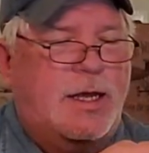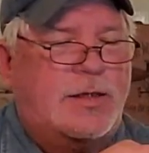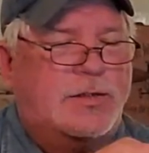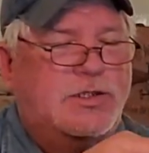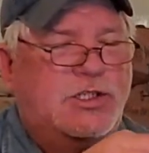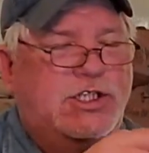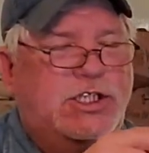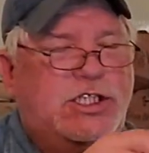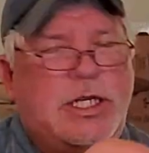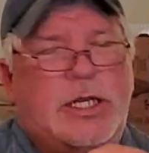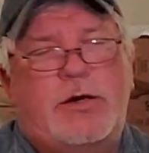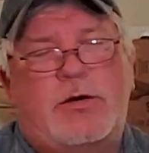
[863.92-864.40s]

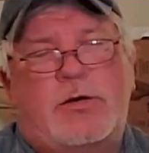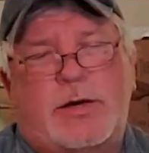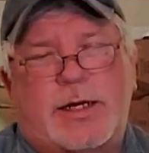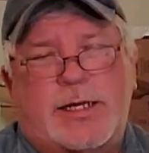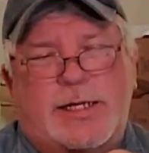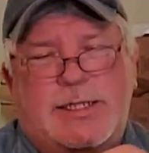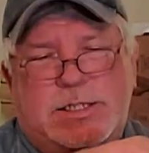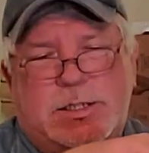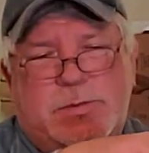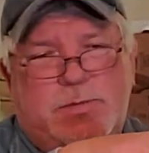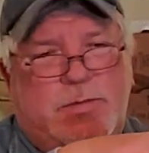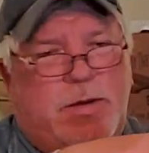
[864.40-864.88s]

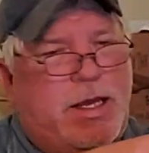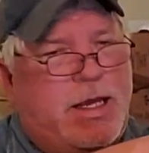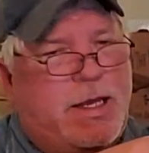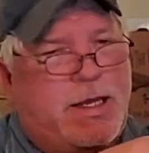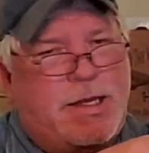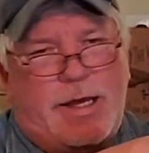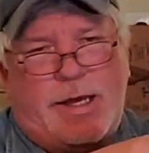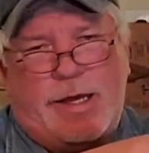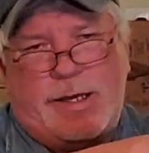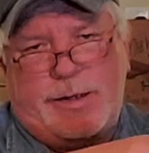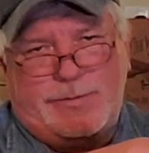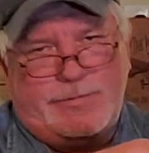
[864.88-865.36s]
generally
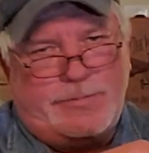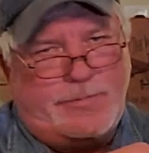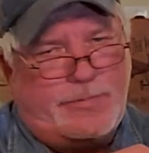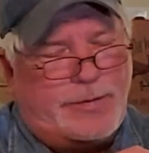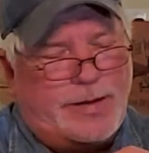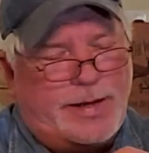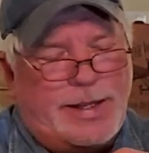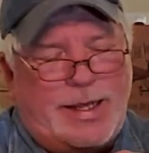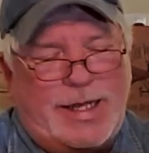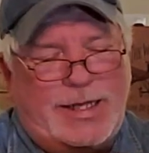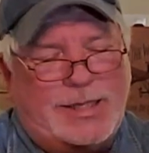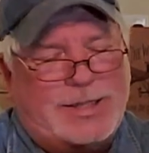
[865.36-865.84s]
speaking,
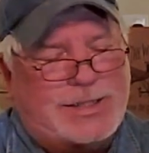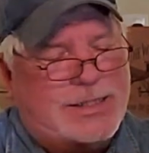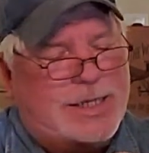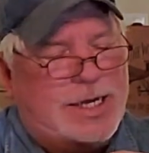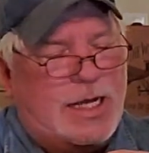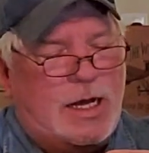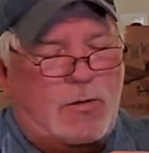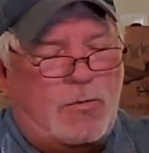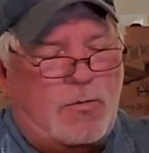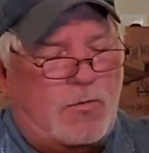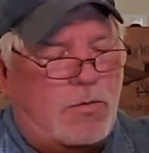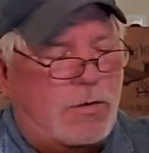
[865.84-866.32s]
it's
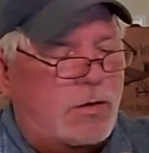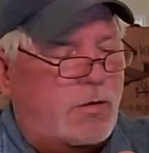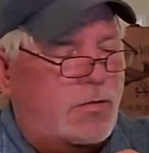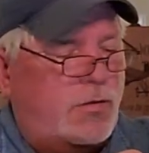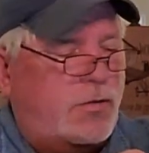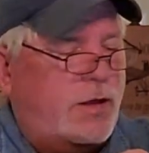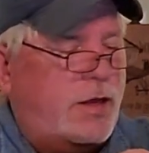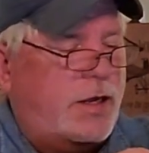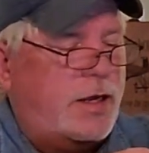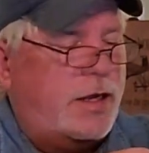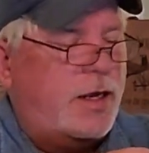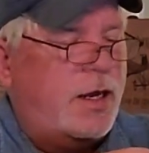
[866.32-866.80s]
not
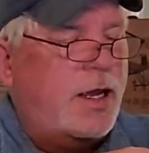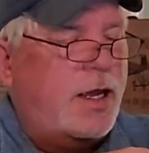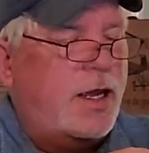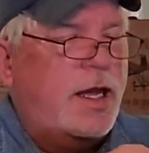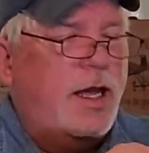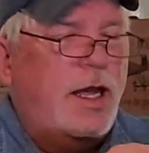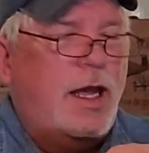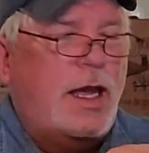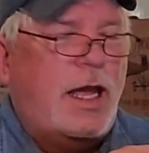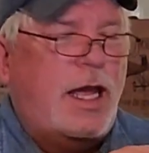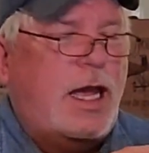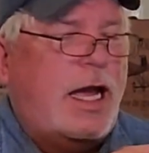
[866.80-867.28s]
worth it.
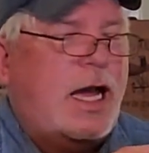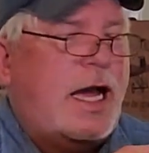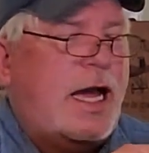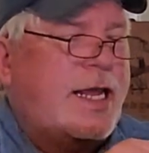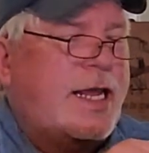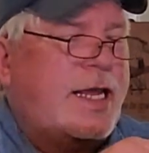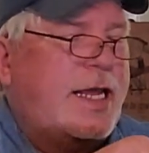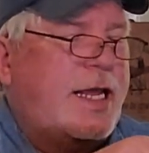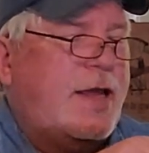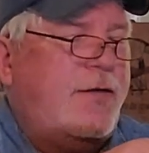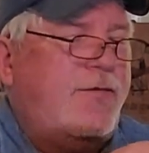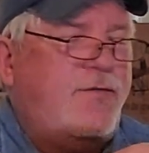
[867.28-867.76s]
I
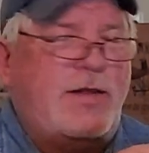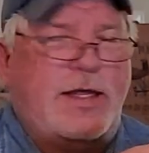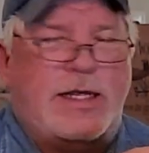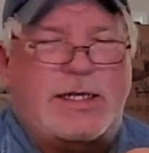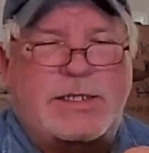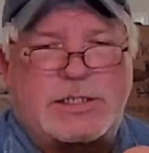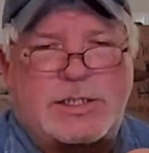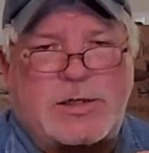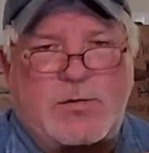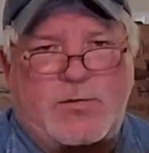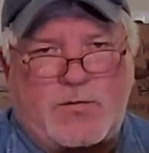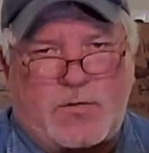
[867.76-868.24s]
give
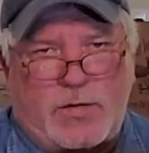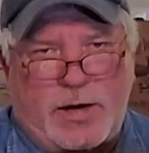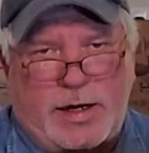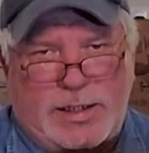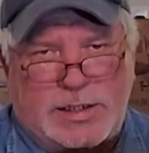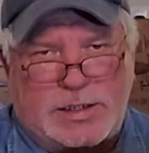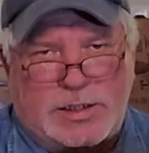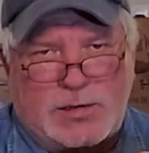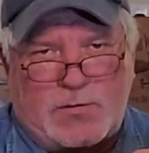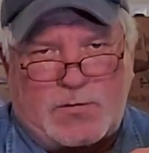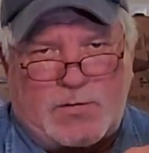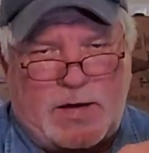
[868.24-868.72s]
these to
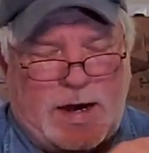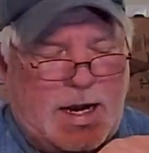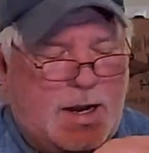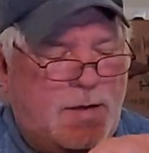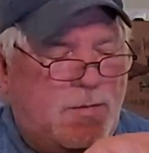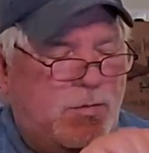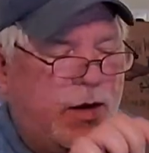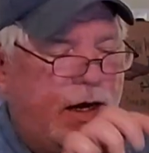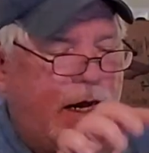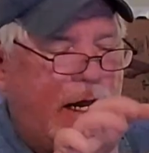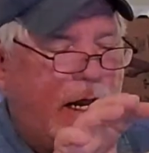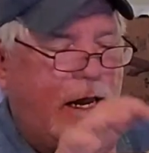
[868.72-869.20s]
friends and
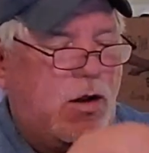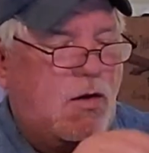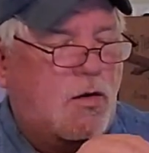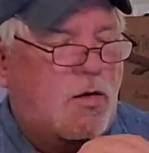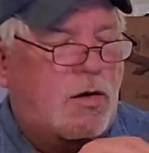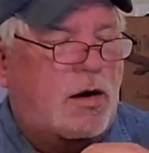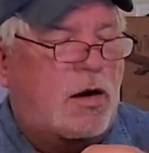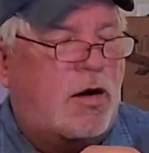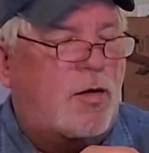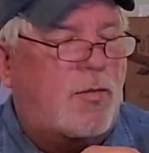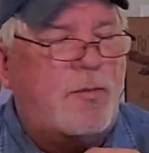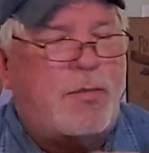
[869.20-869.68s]
family,
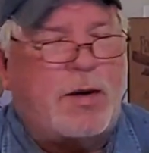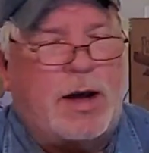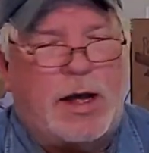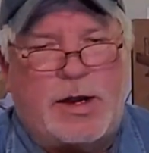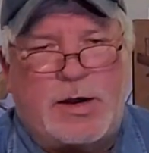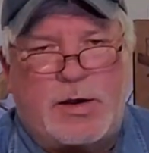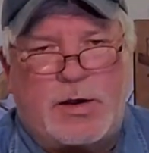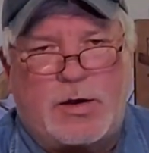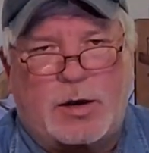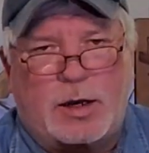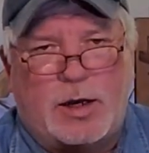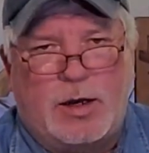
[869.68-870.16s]
or I'll
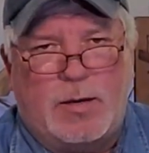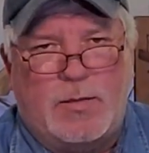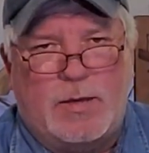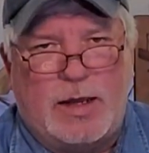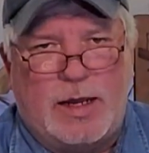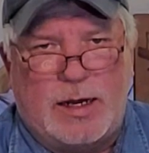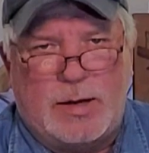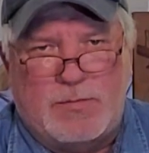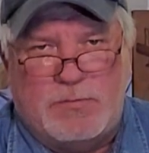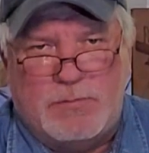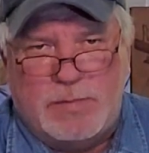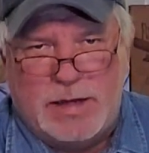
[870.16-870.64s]
bundle them
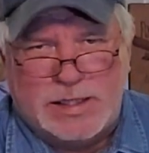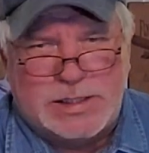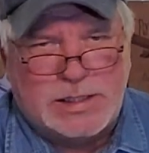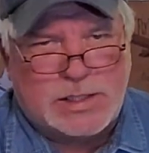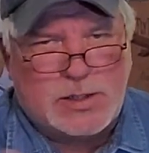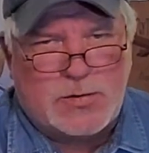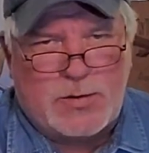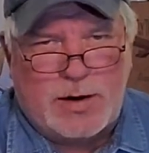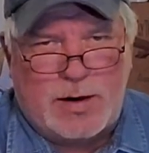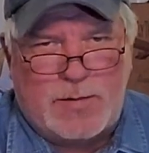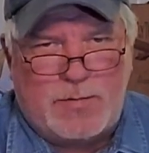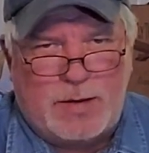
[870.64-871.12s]
in
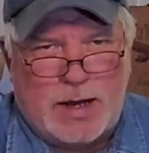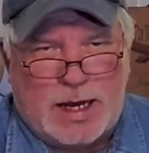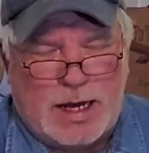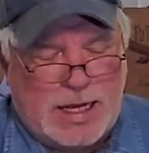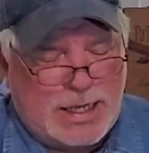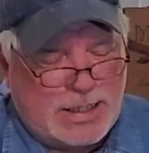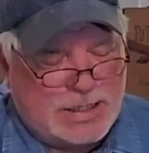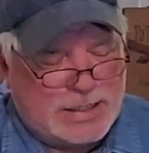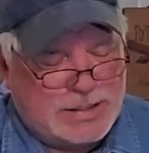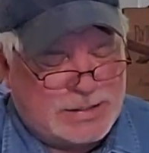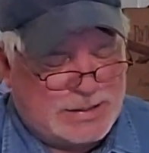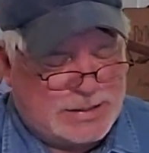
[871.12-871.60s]
mystery
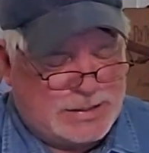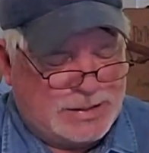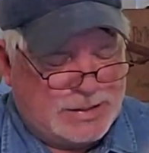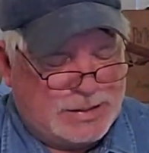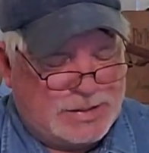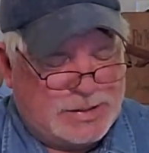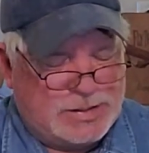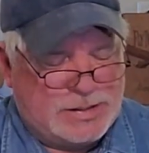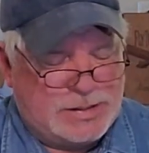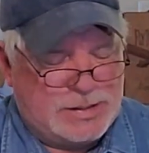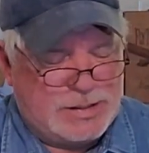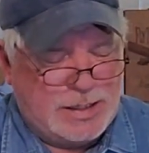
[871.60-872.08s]

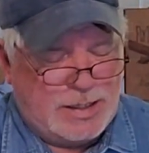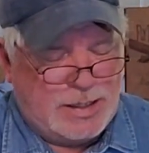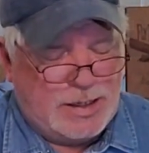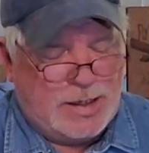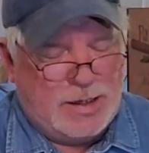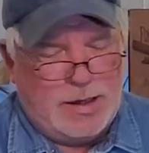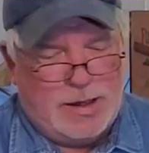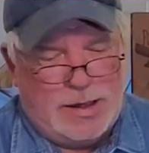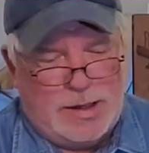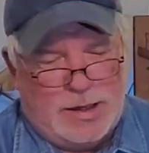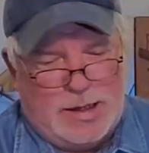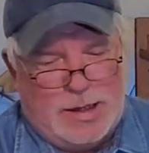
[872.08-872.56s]
boxes,
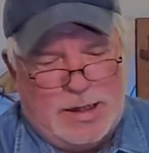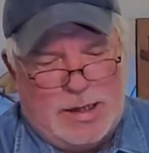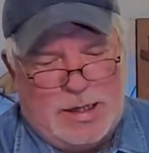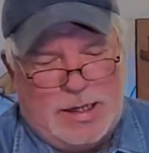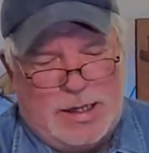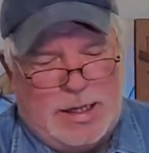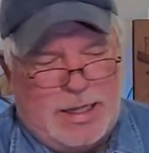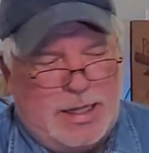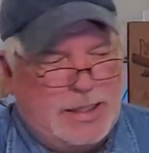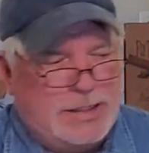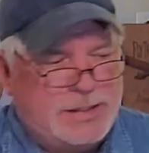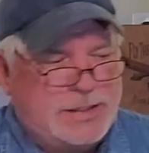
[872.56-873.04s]

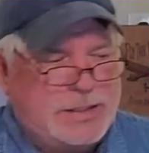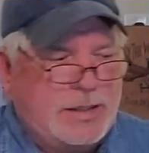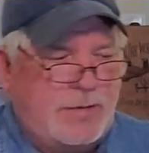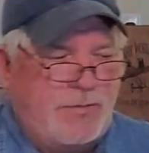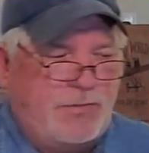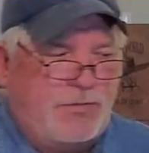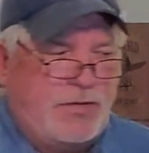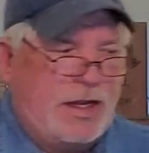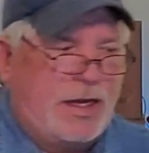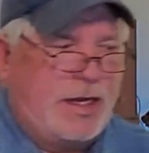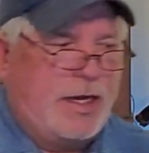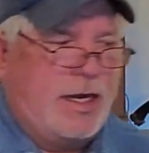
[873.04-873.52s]

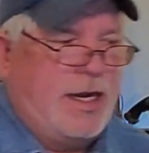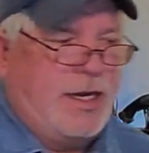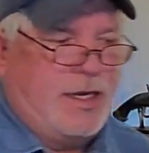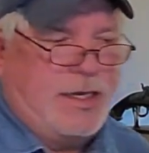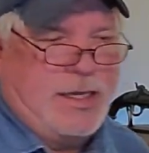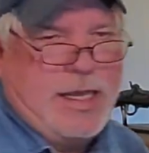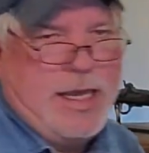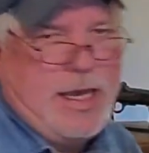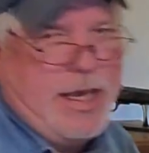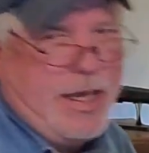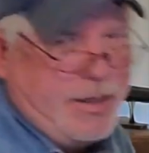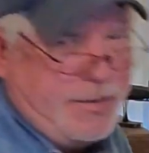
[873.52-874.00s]
something like
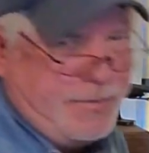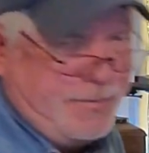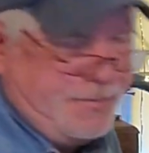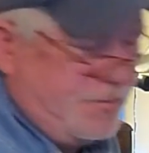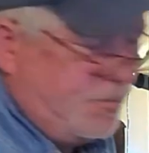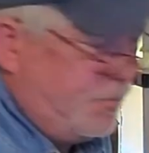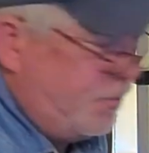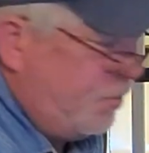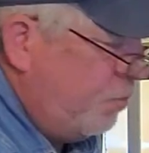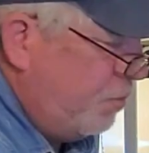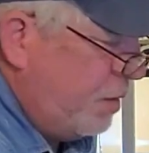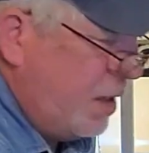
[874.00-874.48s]
that.
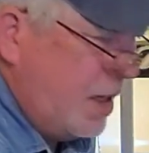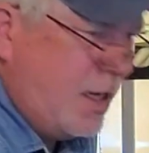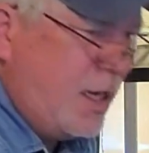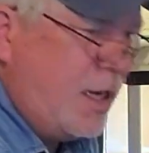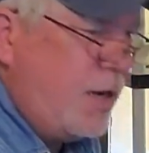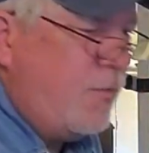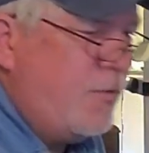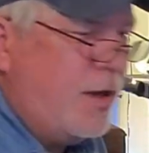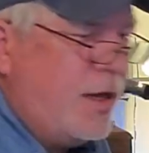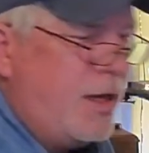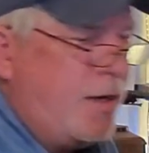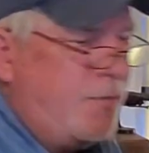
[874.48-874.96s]
But
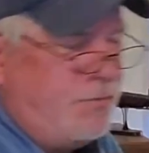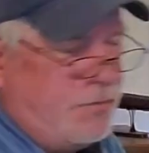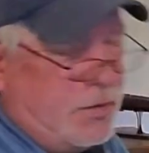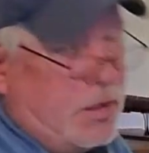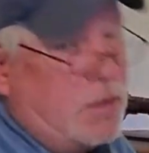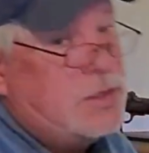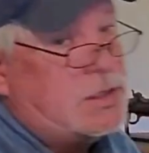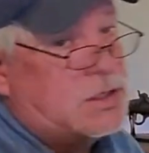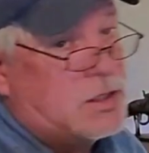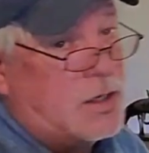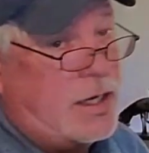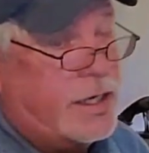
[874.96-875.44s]
anyway,
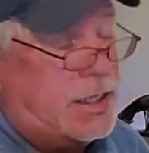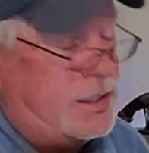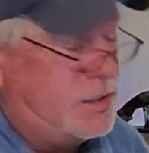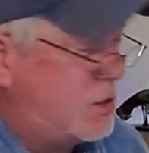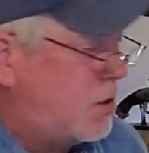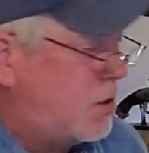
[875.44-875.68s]
those are nice